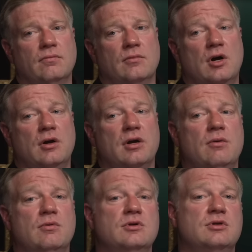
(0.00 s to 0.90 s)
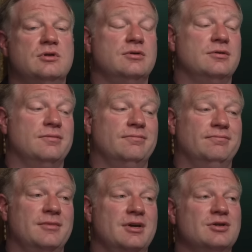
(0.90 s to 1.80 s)
Well, he was,
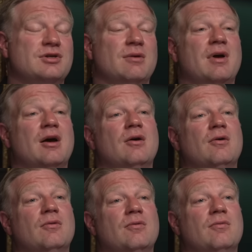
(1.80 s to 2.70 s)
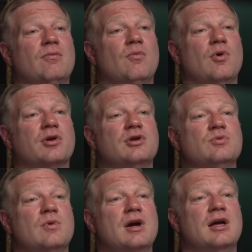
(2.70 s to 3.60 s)
he somehow worked
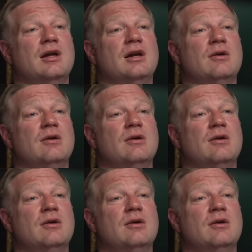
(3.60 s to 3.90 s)
his way in.